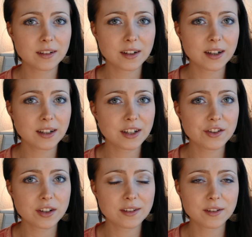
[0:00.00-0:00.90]

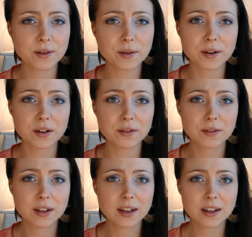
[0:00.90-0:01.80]
condition, or
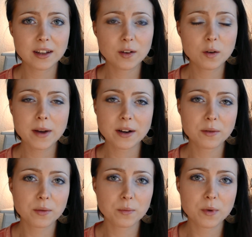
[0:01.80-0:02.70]
no
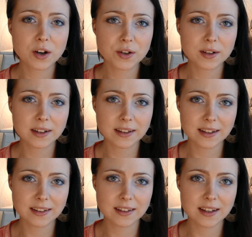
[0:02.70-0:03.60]
matter what your
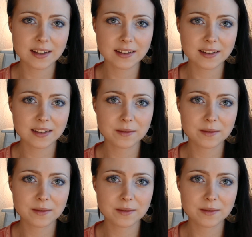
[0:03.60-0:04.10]
illness is,